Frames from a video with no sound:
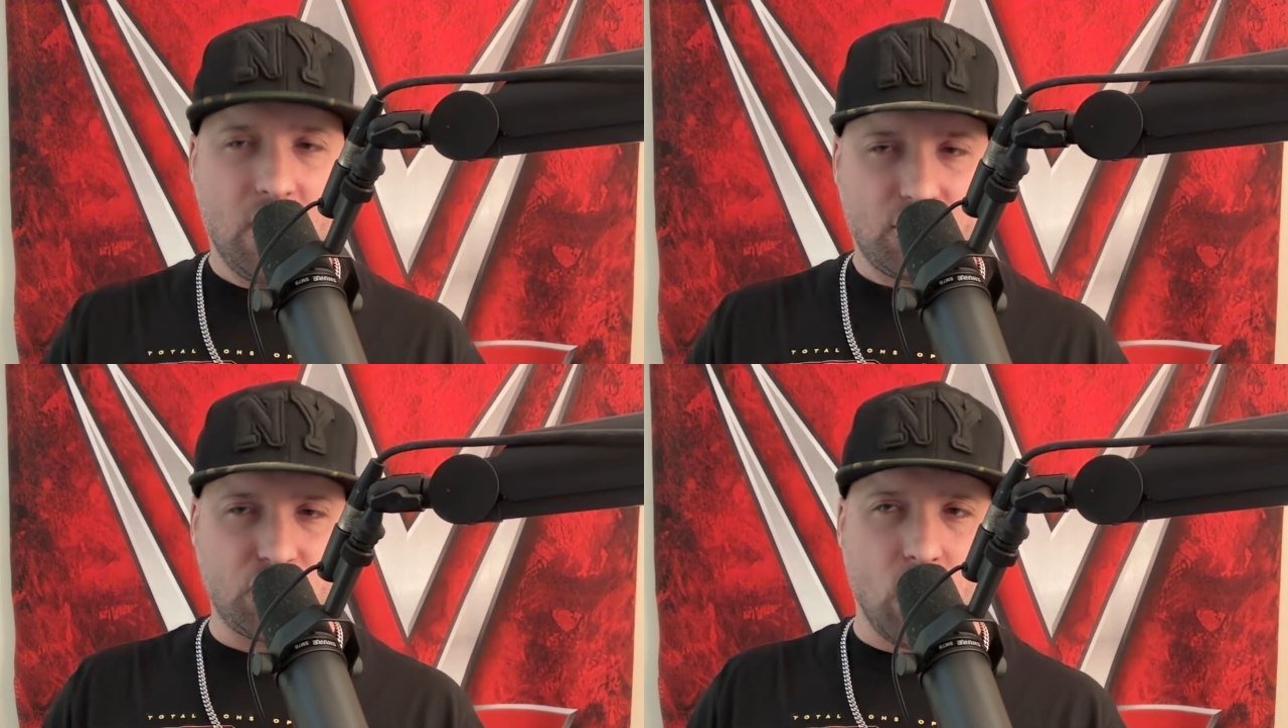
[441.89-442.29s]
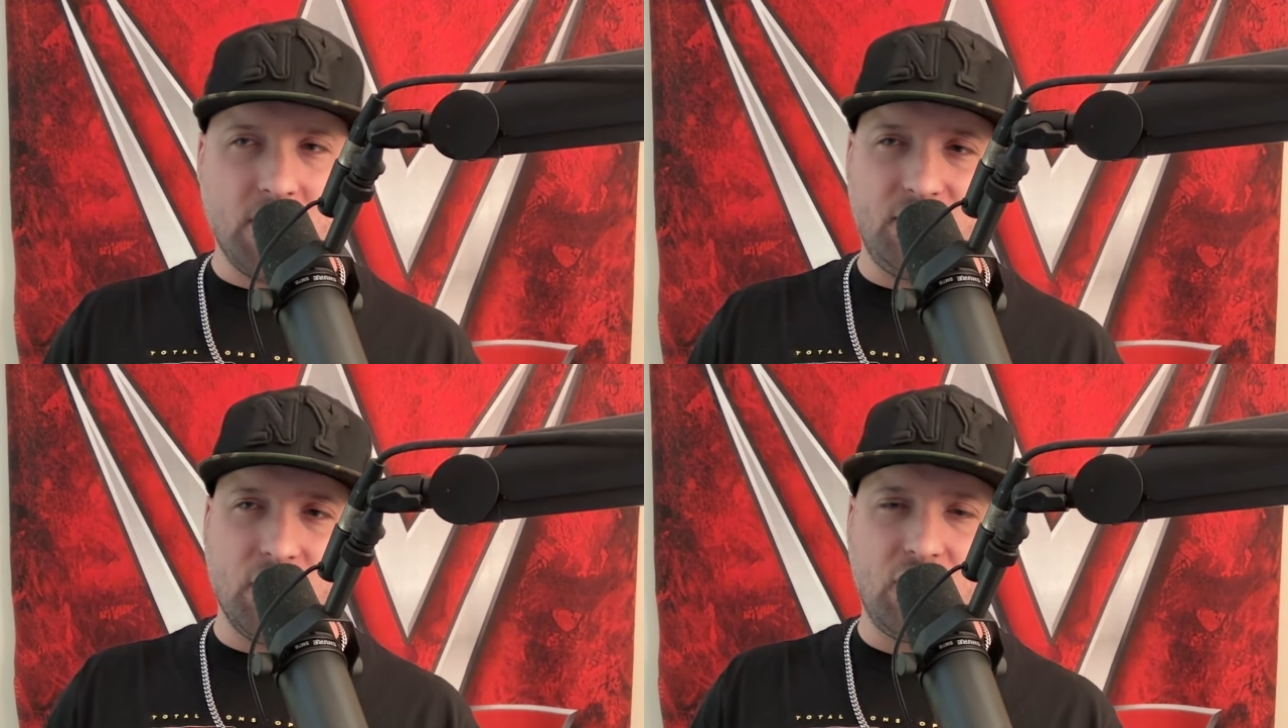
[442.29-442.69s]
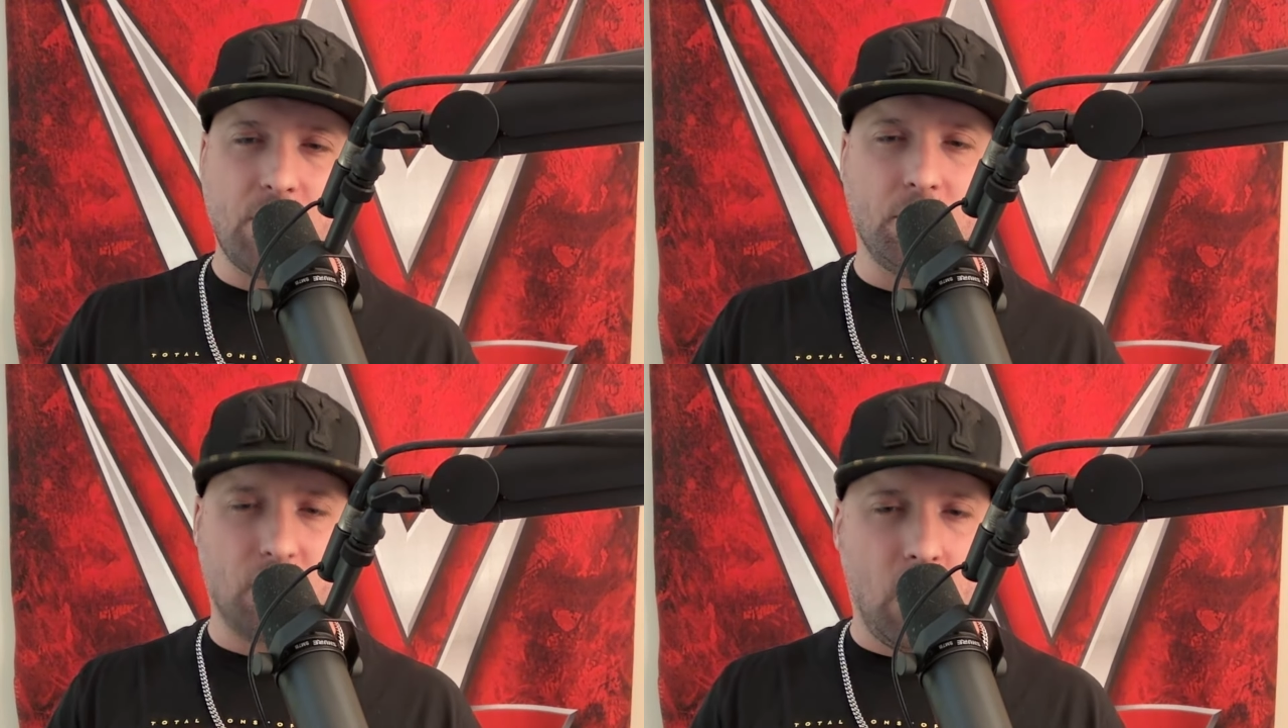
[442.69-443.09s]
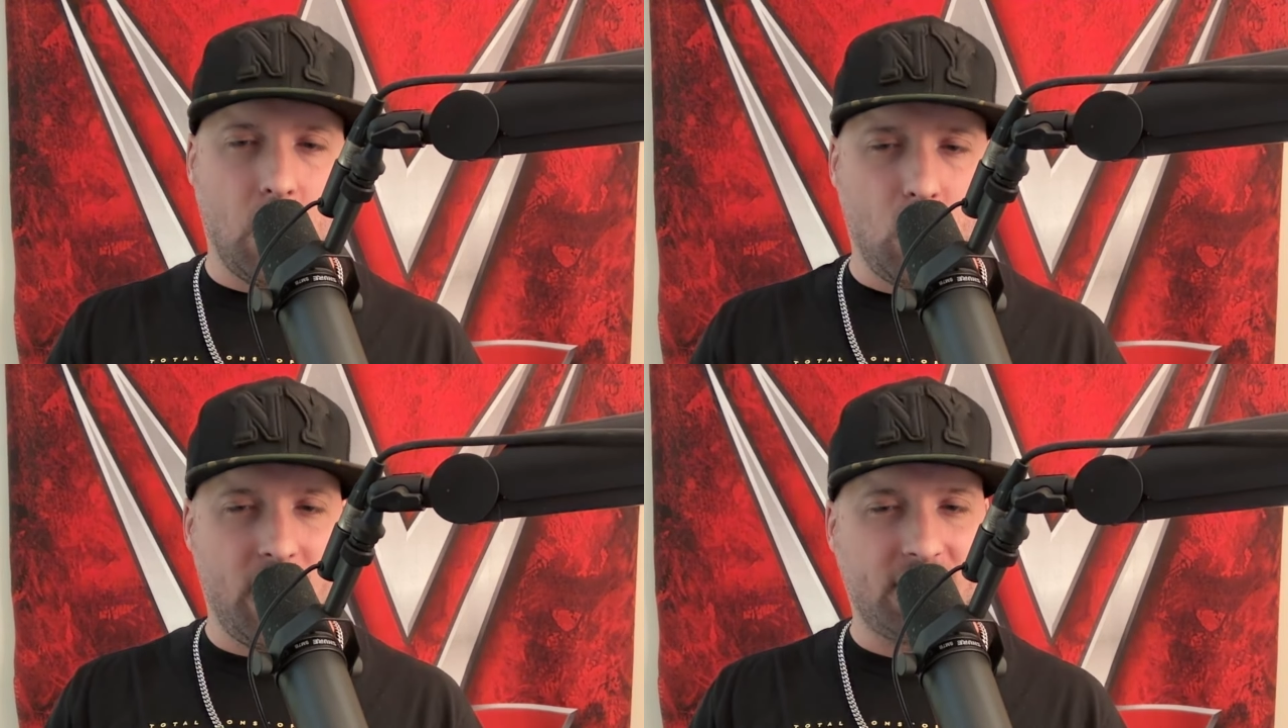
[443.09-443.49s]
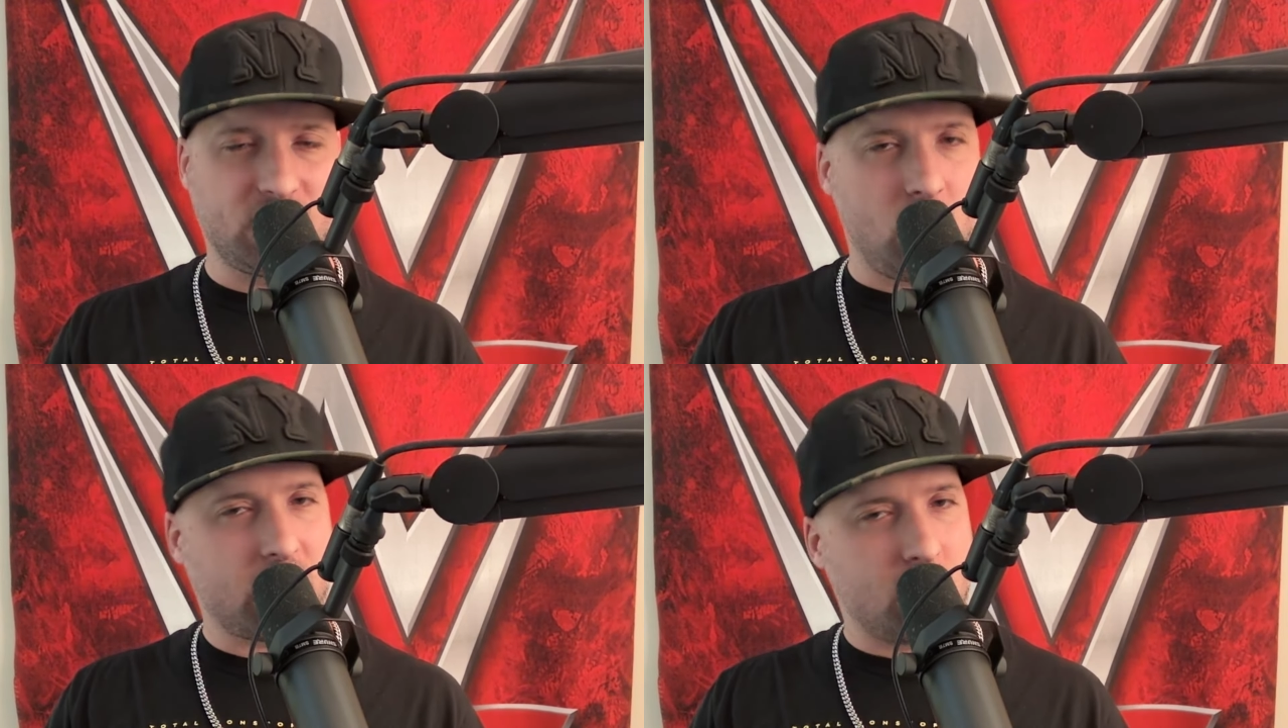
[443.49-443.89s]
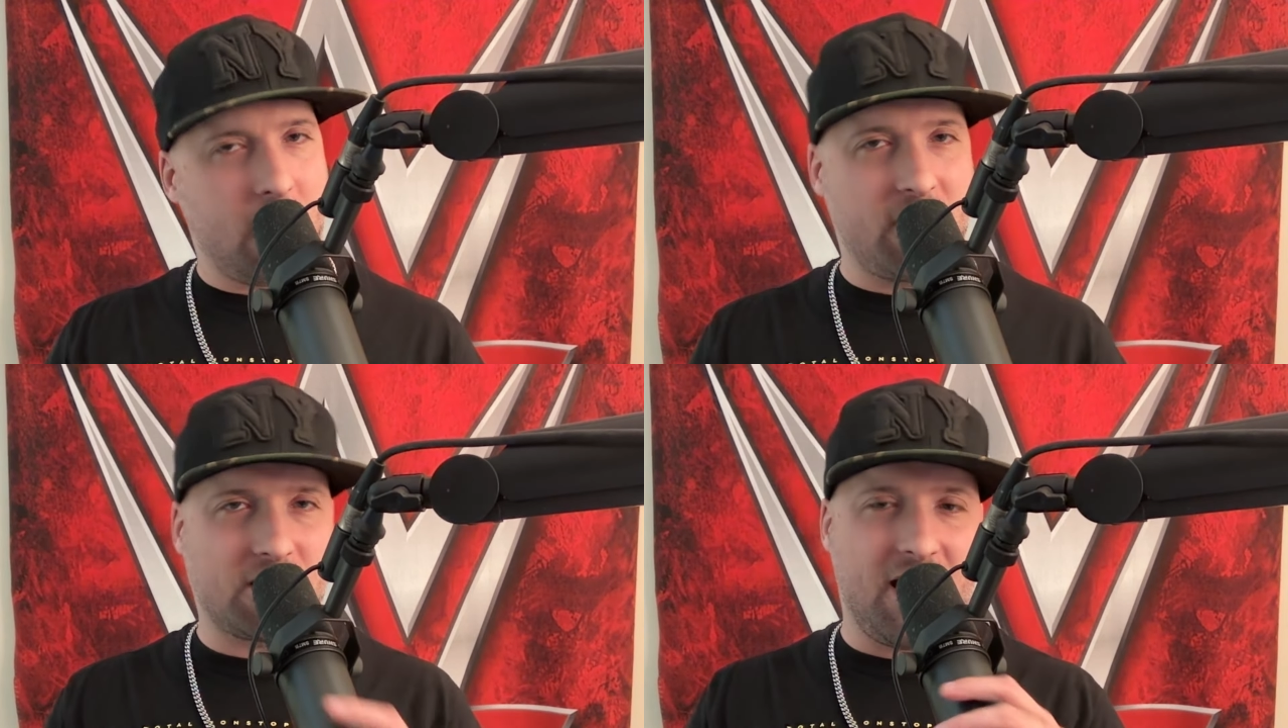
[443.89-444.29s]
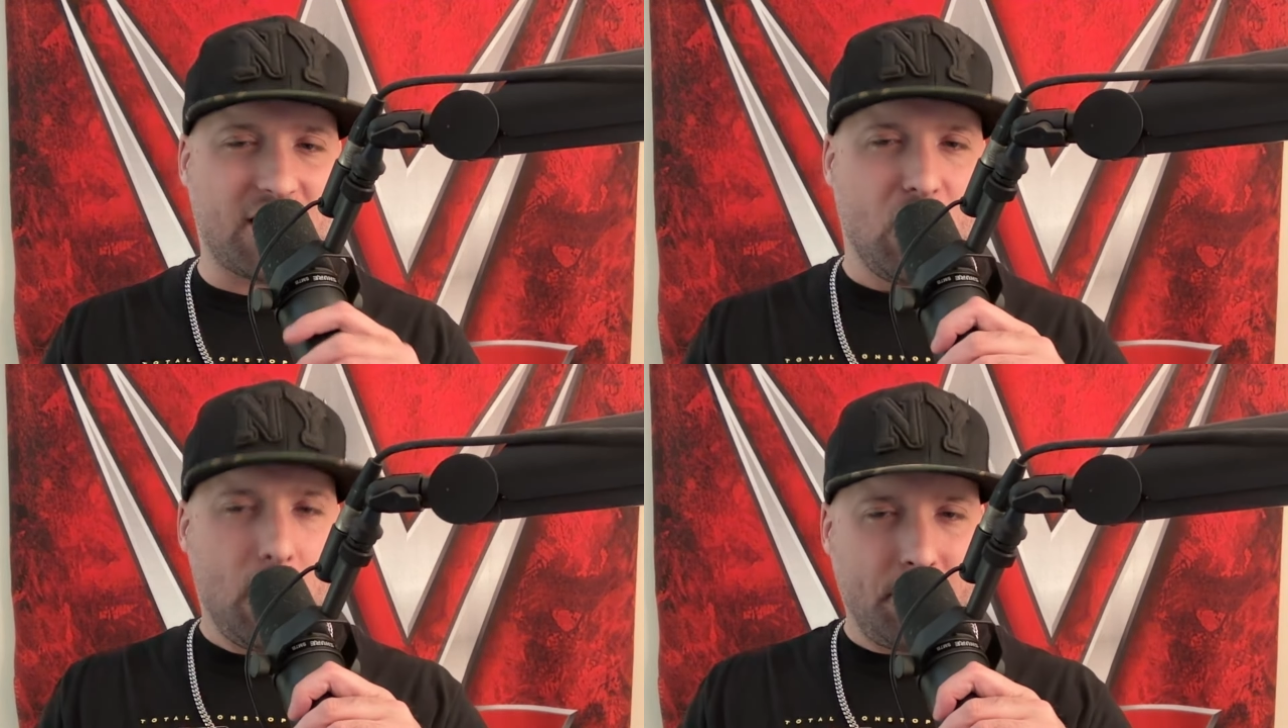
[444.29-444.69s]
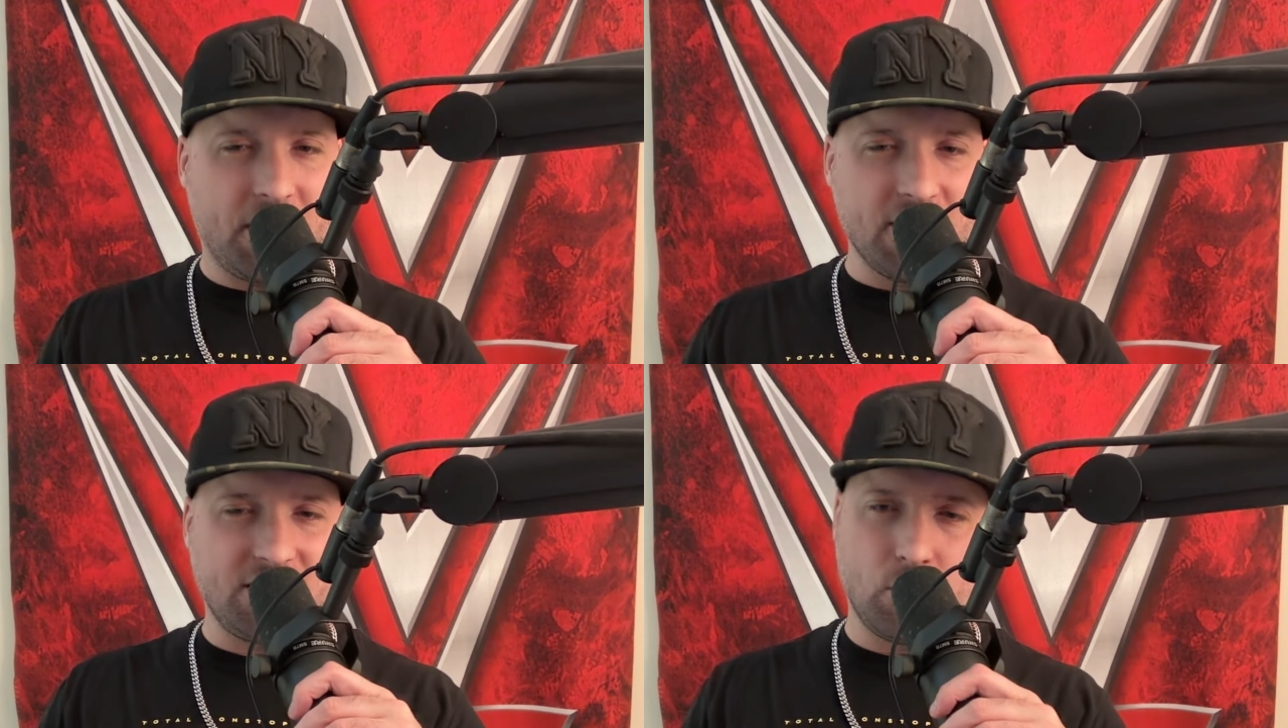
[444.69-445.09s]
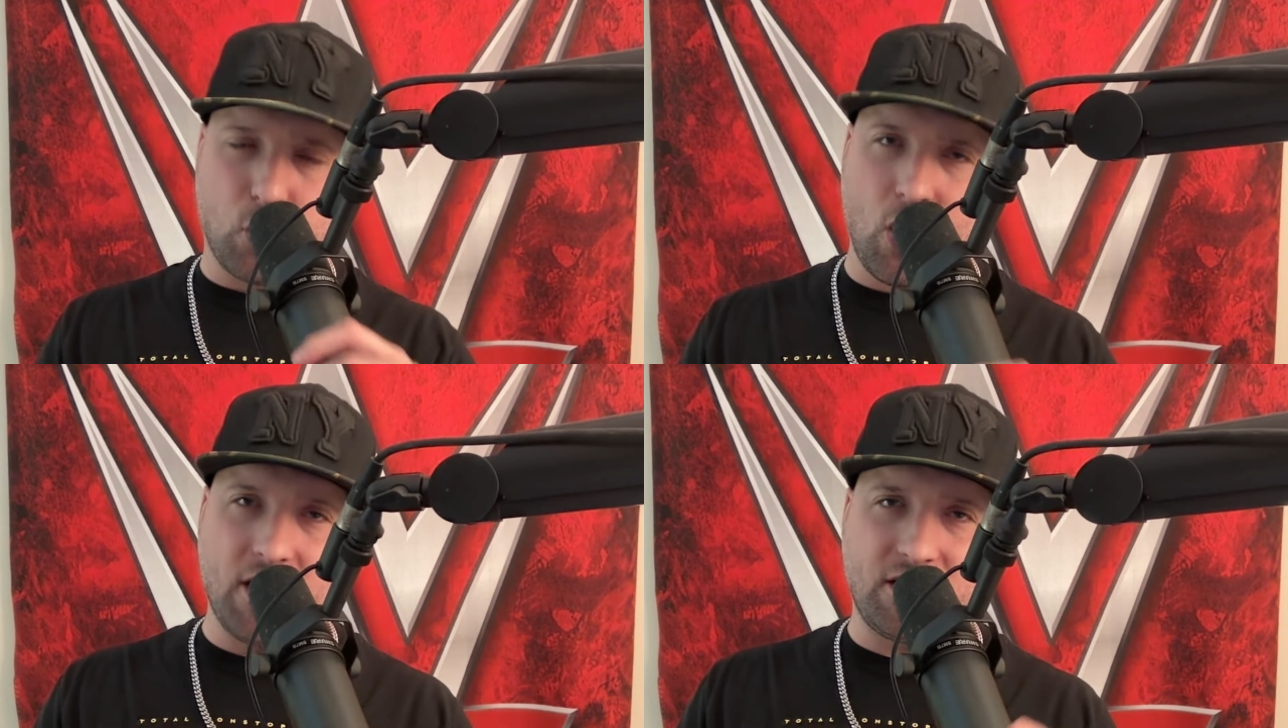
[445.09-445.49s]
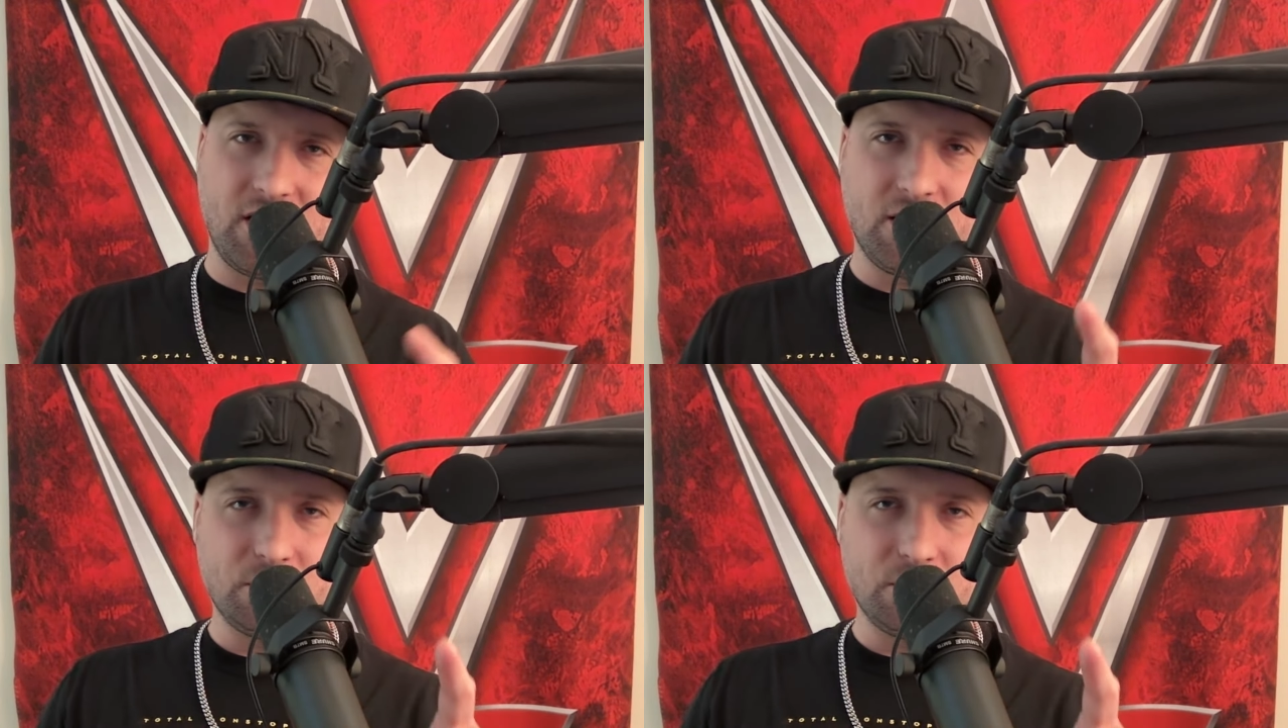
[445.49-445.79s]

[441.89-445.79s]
Seanzviewent team will always work around the clock, because it weren't.